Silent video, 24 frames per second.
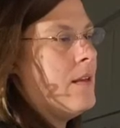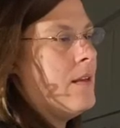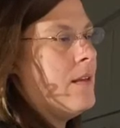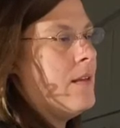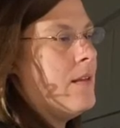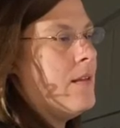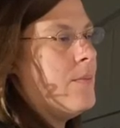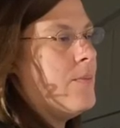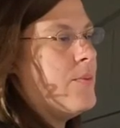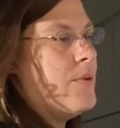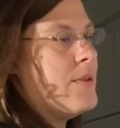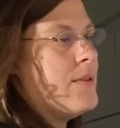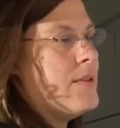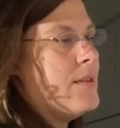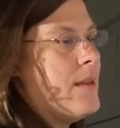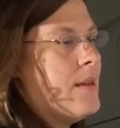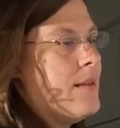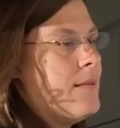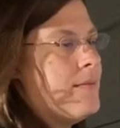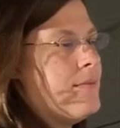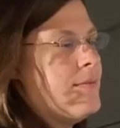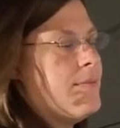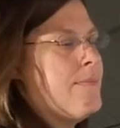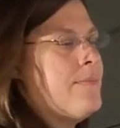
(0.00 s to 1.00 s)
the
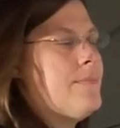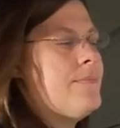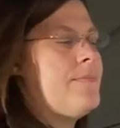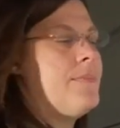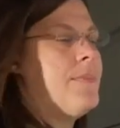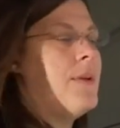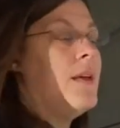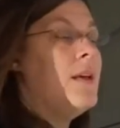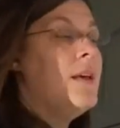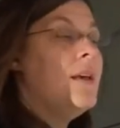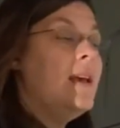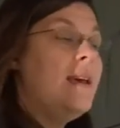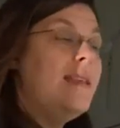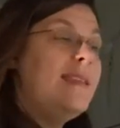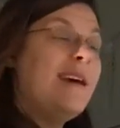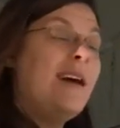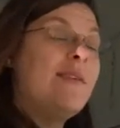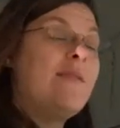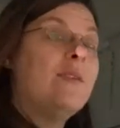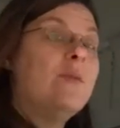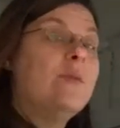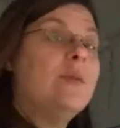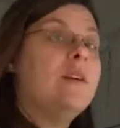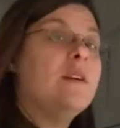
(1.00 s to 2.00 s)
percent. And
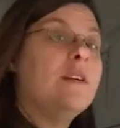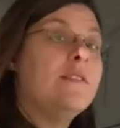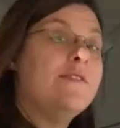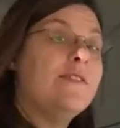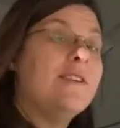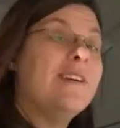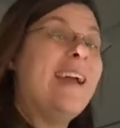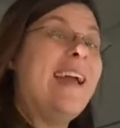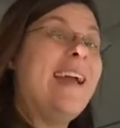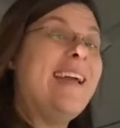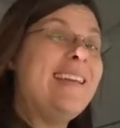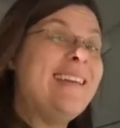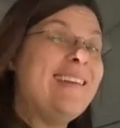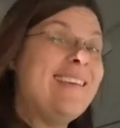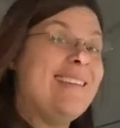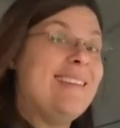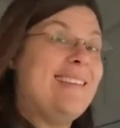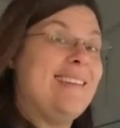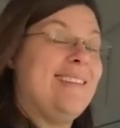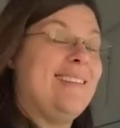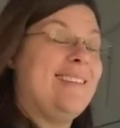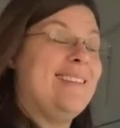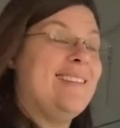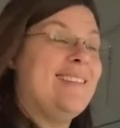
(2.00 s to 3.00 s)
that will work for
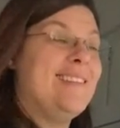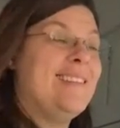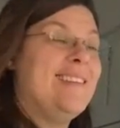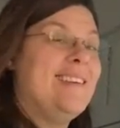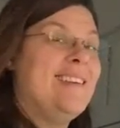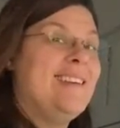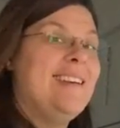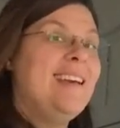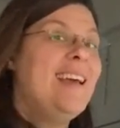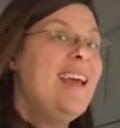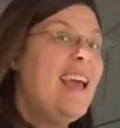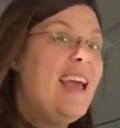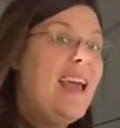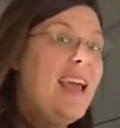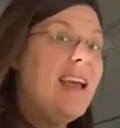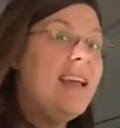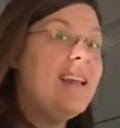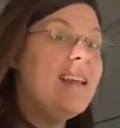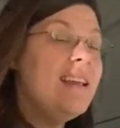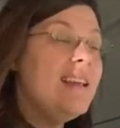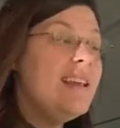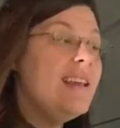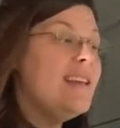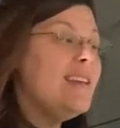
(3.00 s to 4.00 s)
anything.
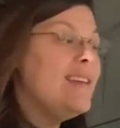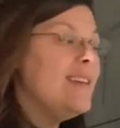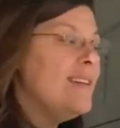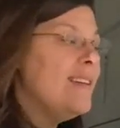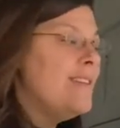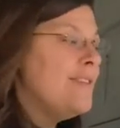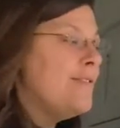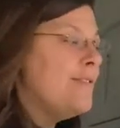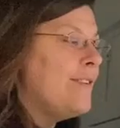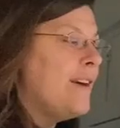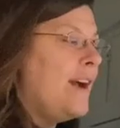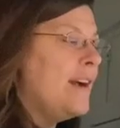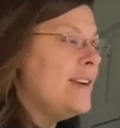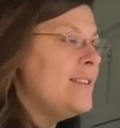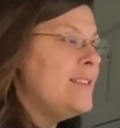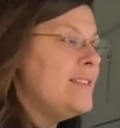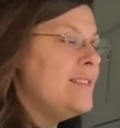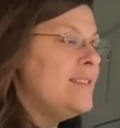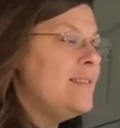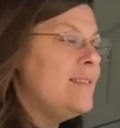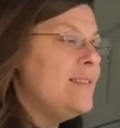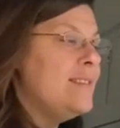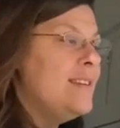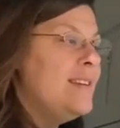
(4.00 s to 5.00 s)
Any
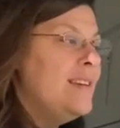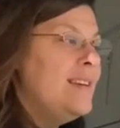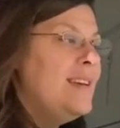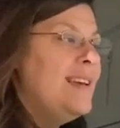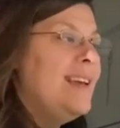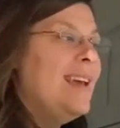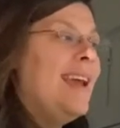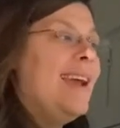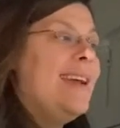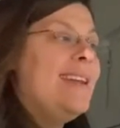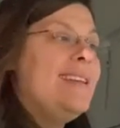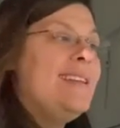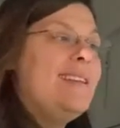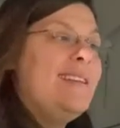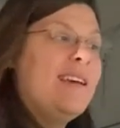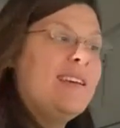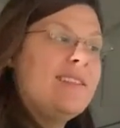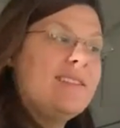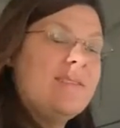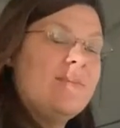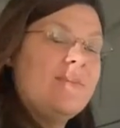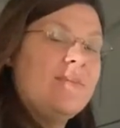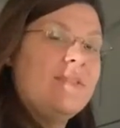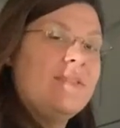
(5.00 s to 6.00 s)
fraction, any
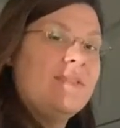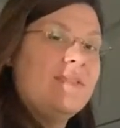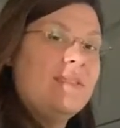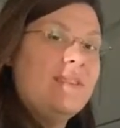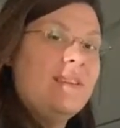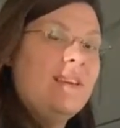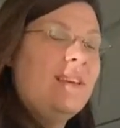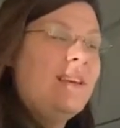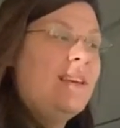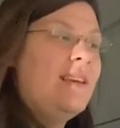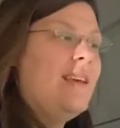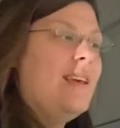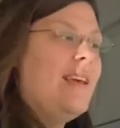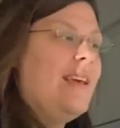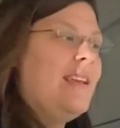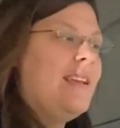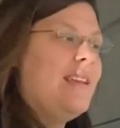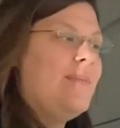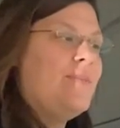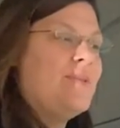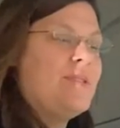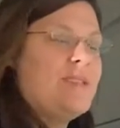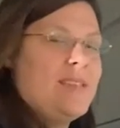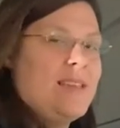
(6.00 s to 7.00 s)
decimal,
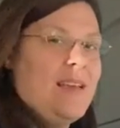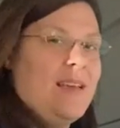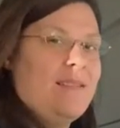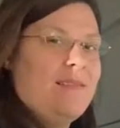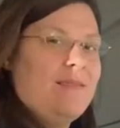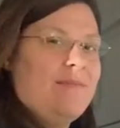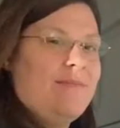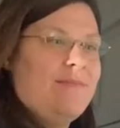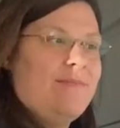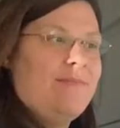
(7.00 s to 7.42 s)
any percent.